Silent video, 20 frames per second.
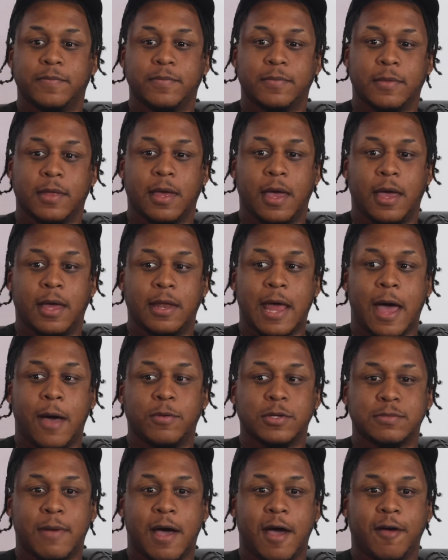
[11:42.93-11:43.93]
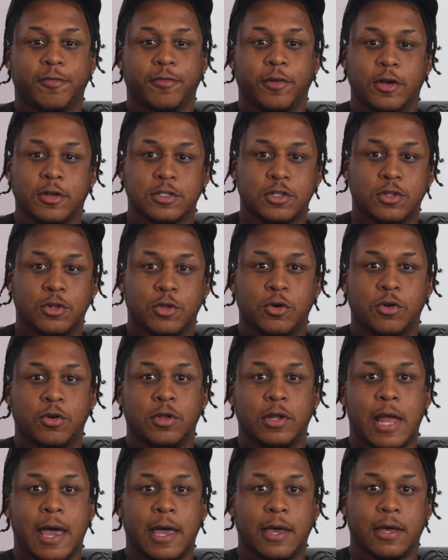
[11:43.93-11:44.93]
That's a good. And mix. that was my first
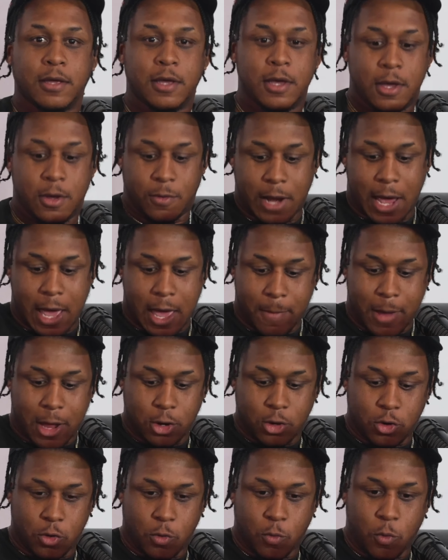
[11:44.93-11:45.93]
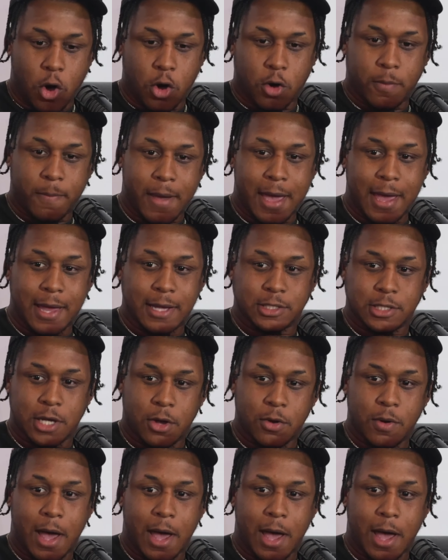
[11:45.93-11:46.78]
little like when I had my little Walkman Joan.